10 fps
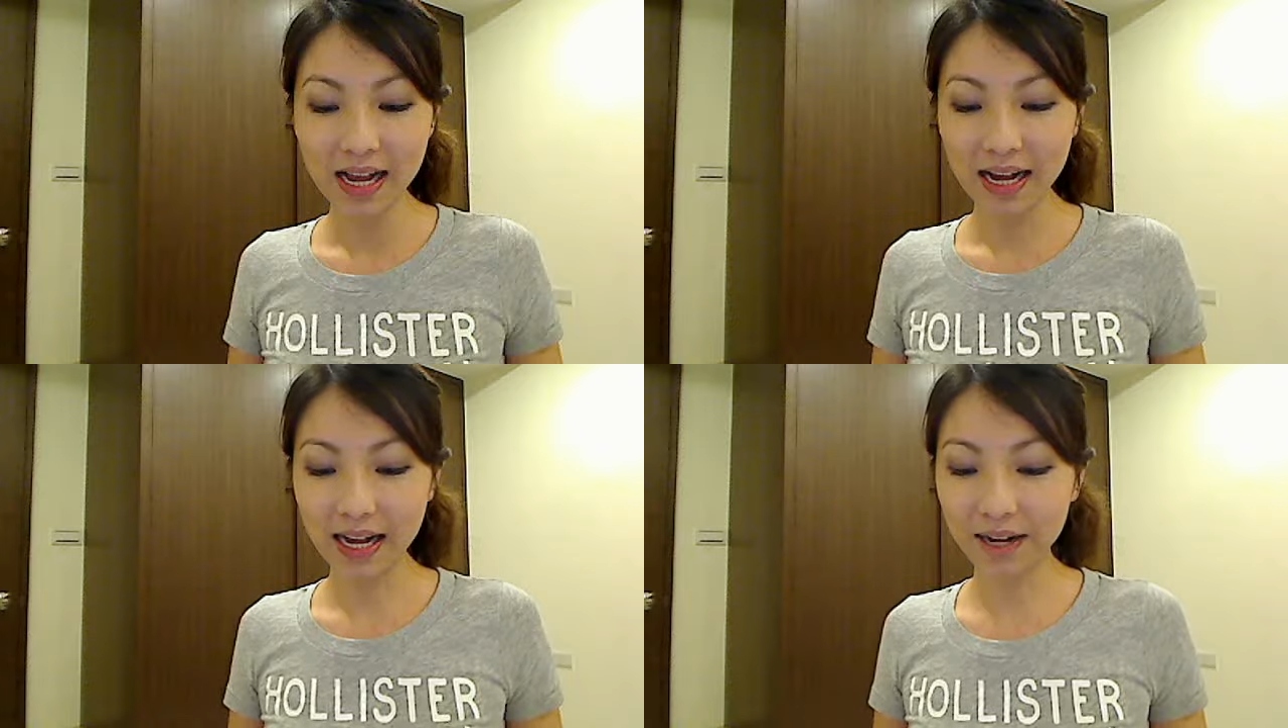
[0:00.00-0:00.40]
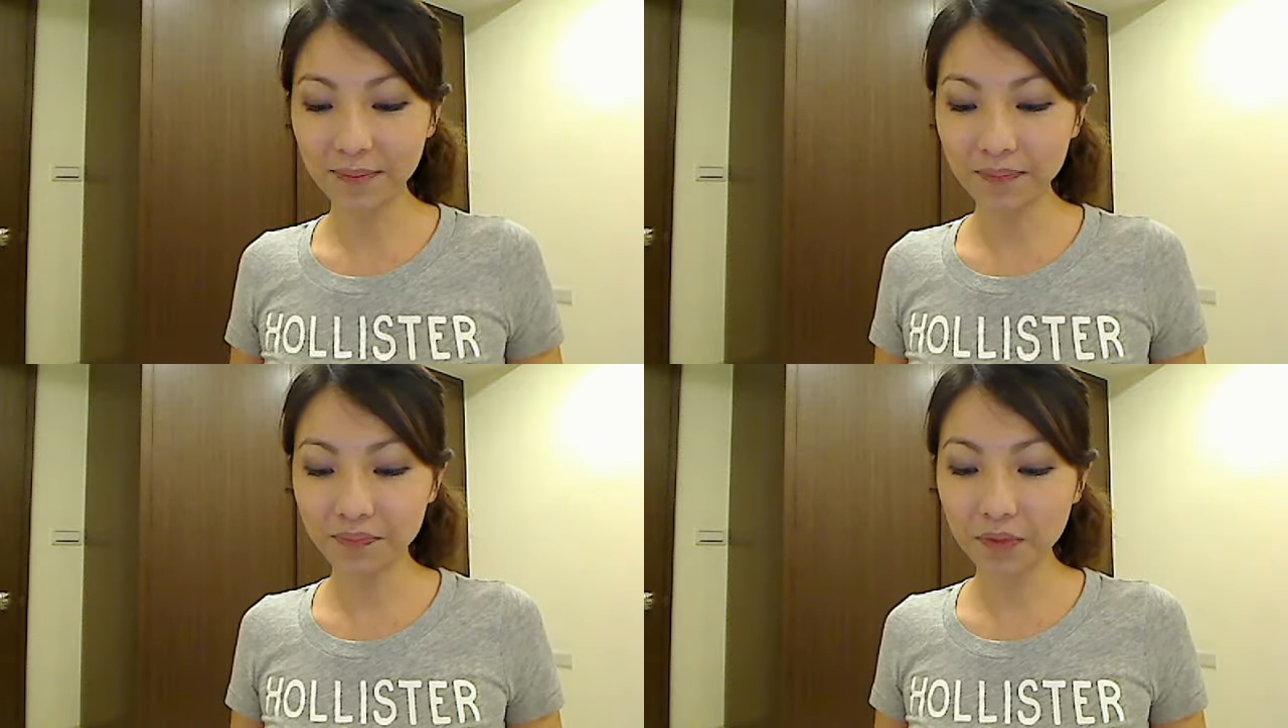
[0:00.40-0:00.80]

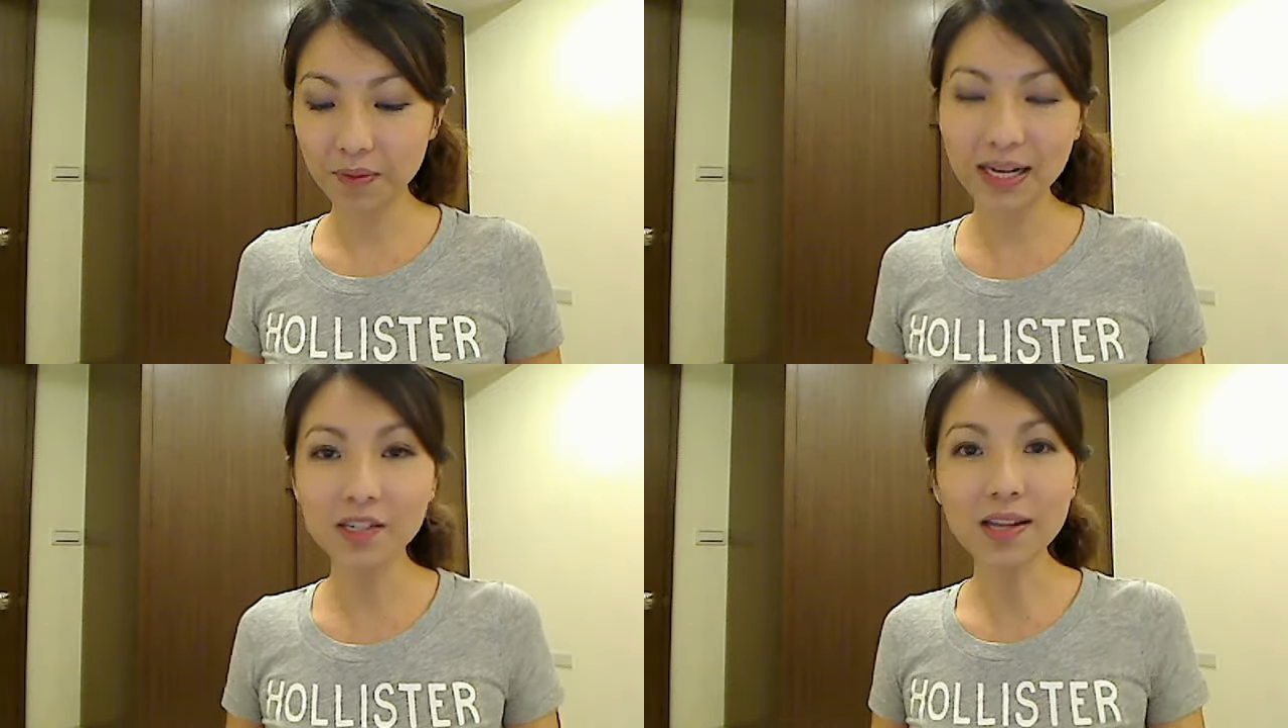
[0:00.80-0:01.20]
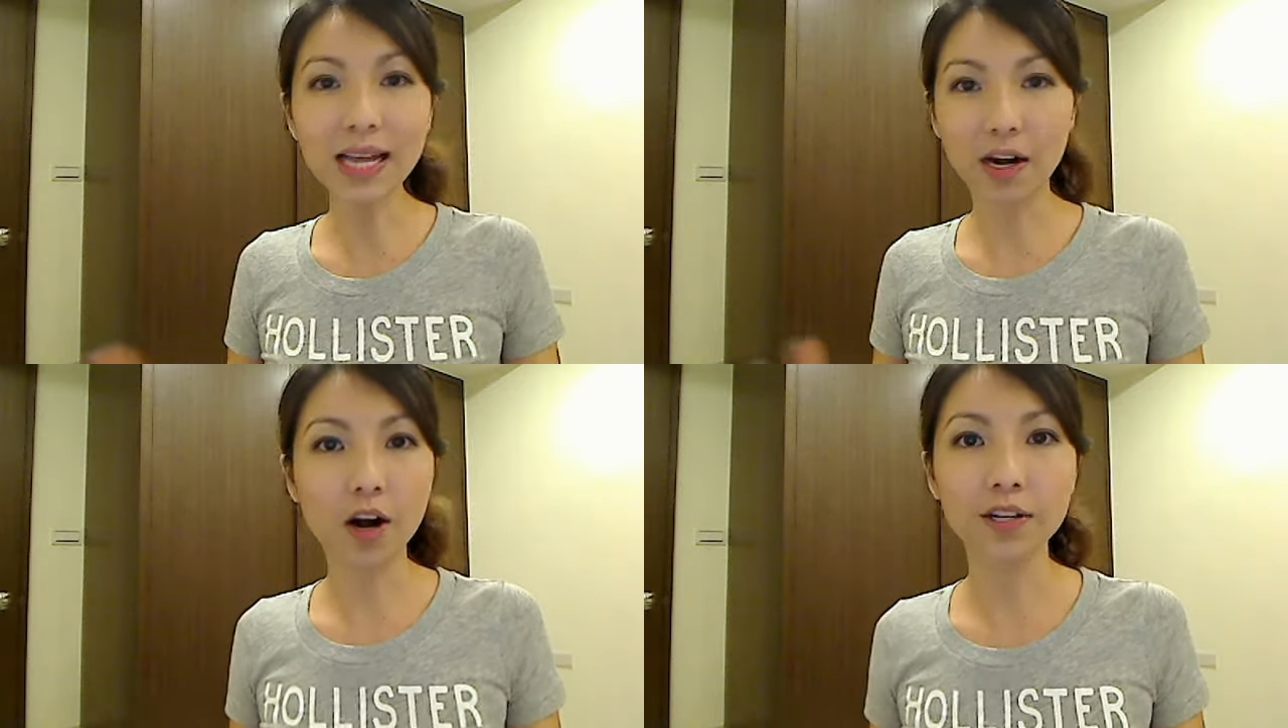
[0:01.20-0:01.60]
But it's not
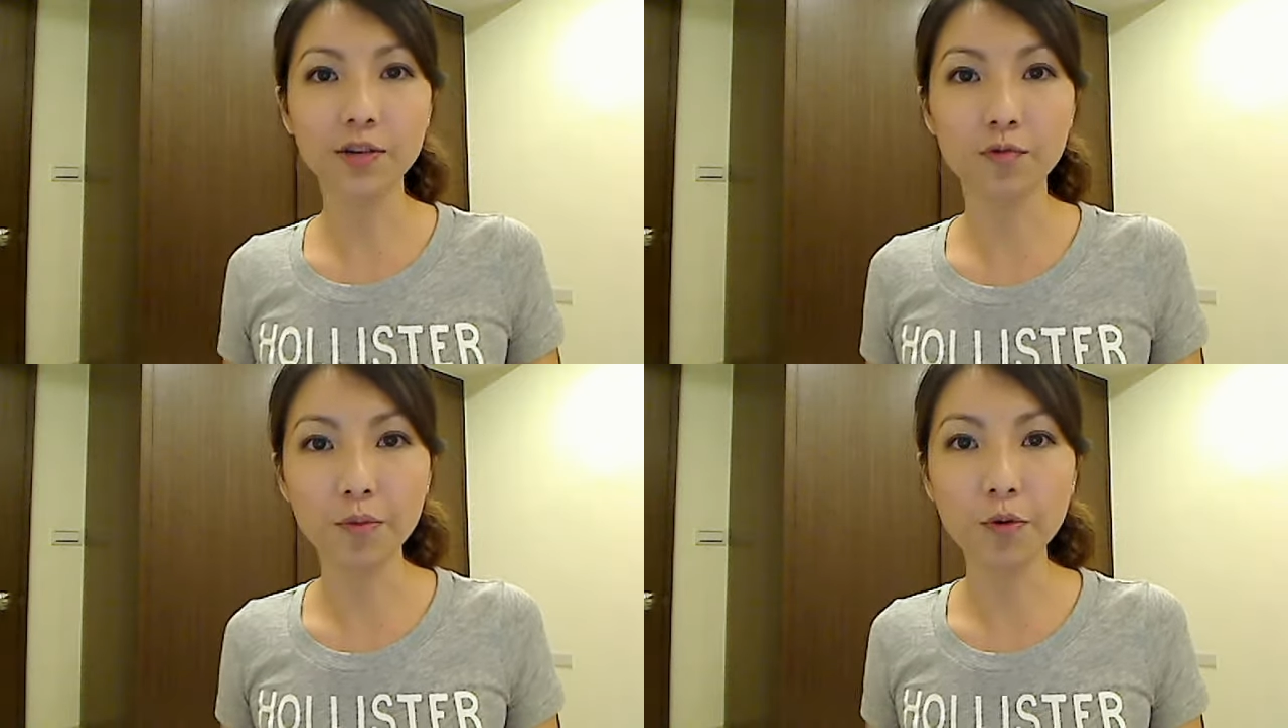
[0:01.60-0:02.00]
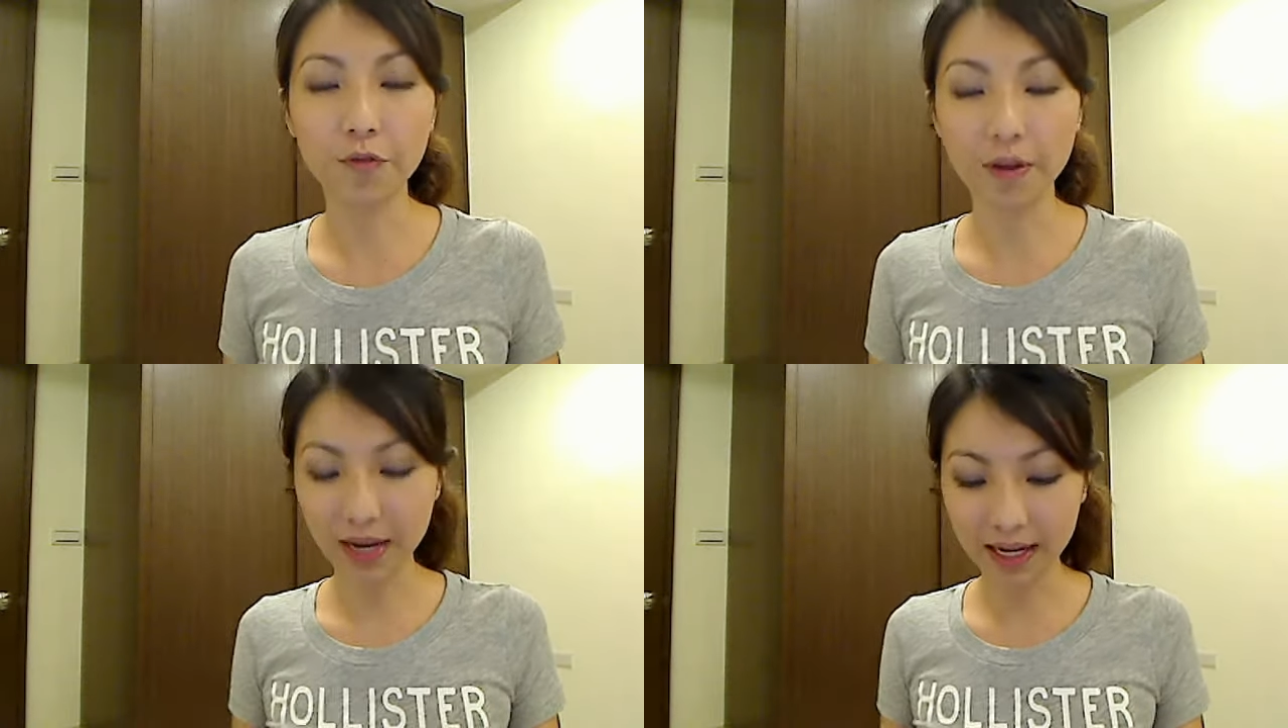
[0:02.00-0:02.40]
that hard to remove,
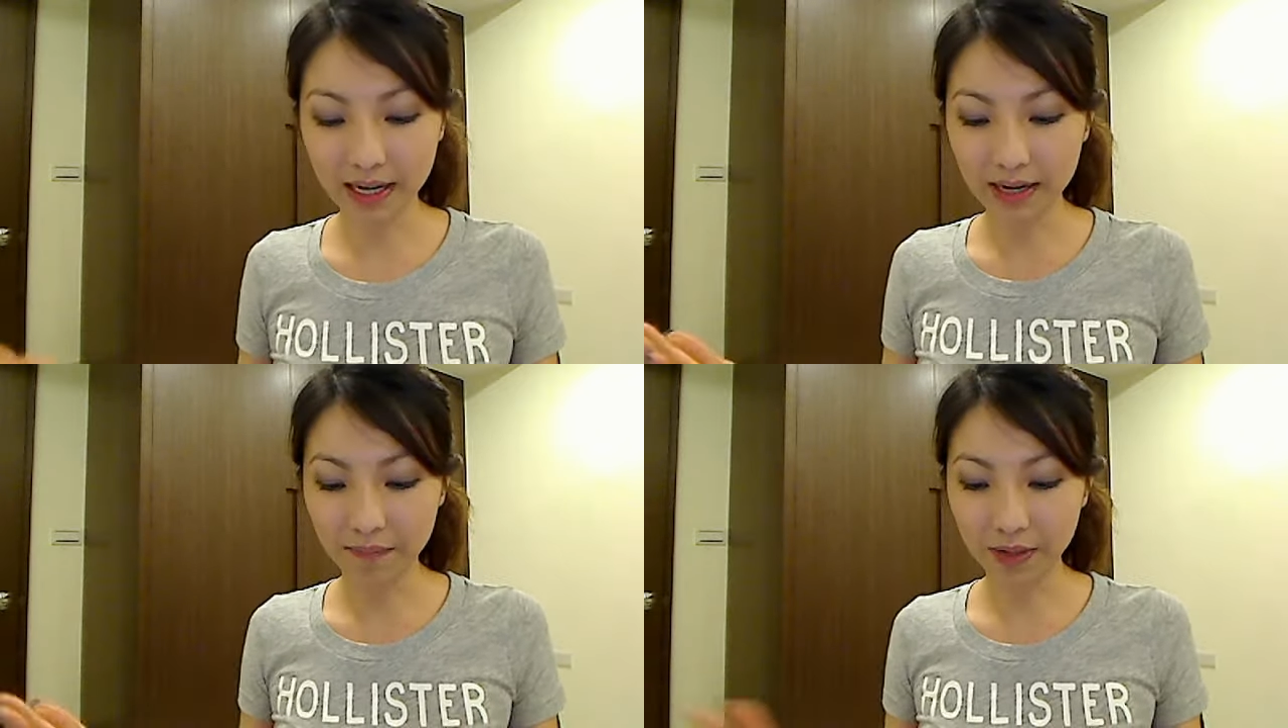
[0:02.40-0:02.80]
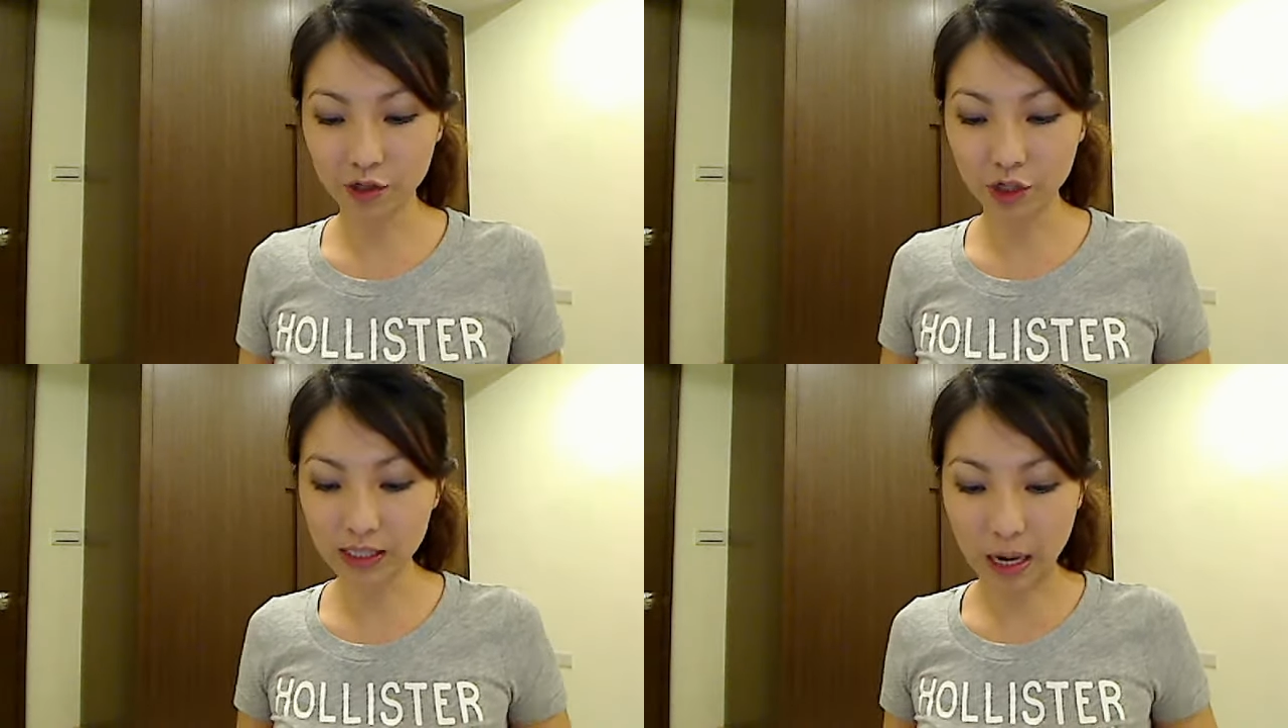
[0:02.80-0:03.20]
I mean, but it's
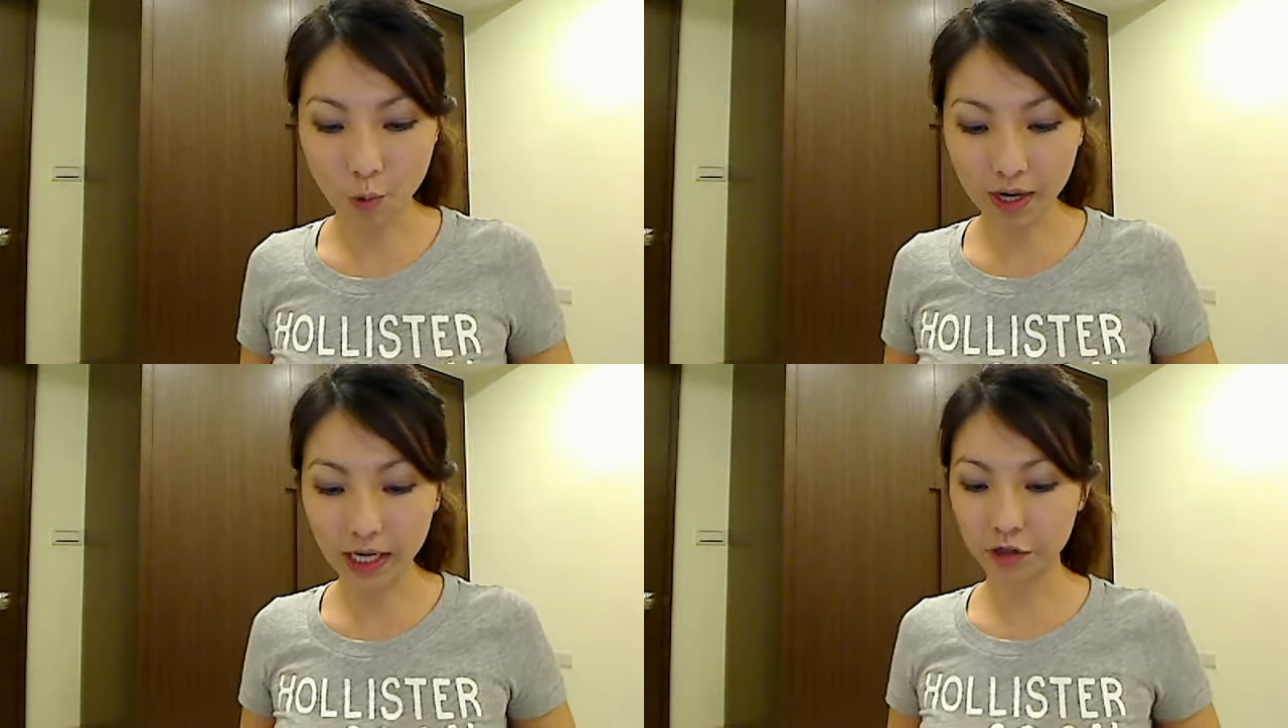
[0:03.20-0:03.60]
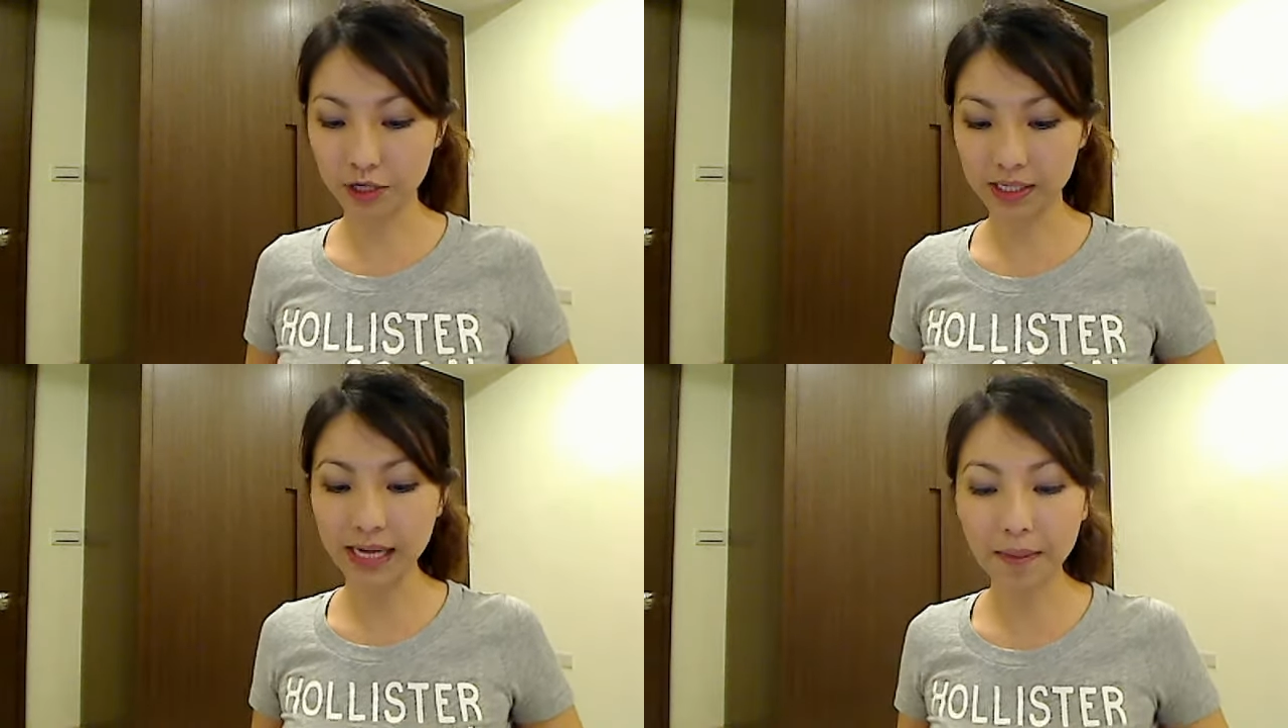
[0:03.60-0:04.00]
just that one extra
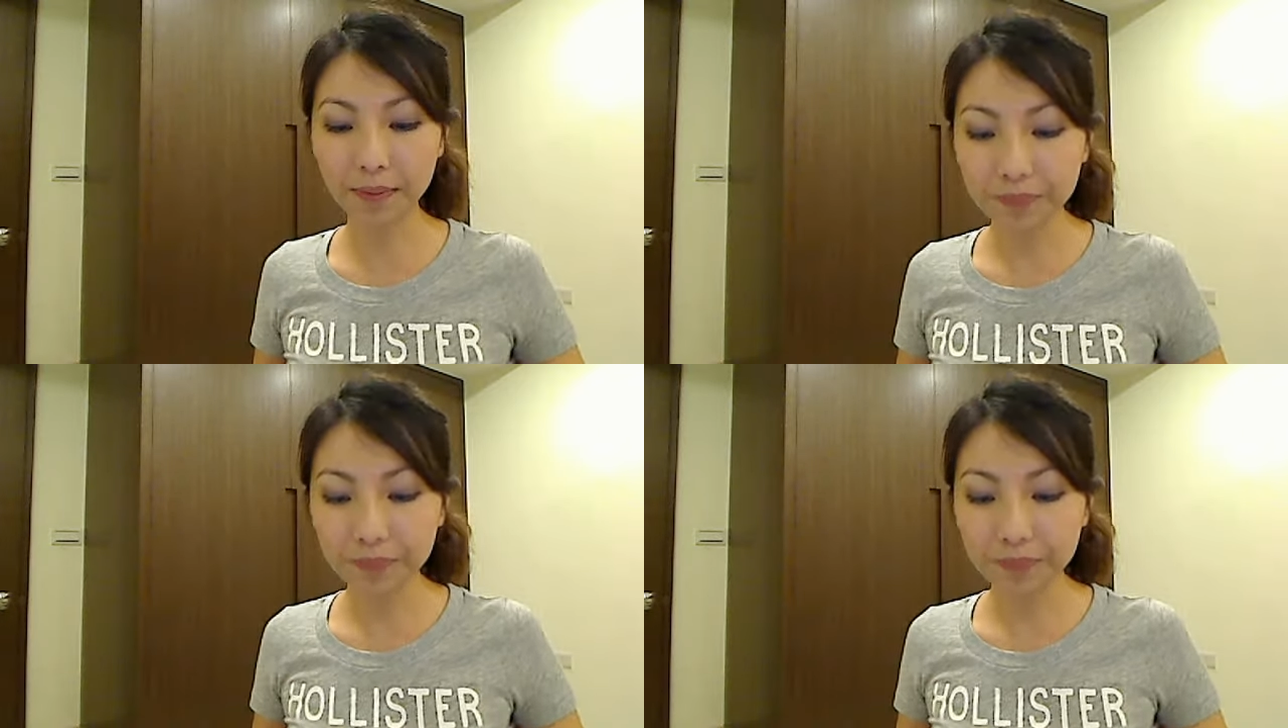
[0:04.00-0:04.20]
step.